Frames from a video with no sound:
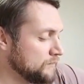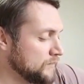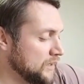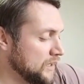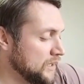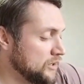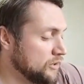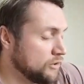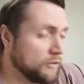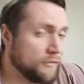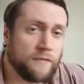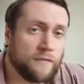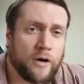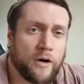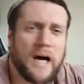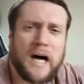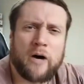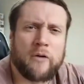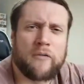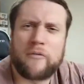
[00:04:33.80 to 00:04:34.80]
enough
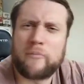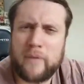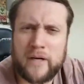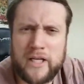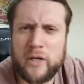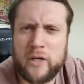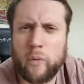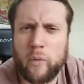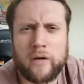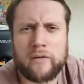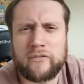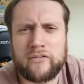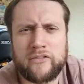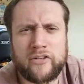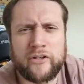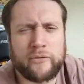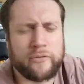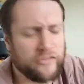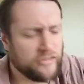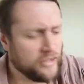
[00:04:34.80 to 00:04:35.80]
or however many you want
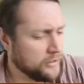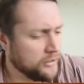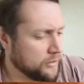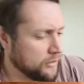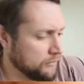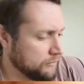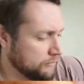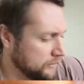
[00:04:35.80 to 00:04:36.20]
to send off,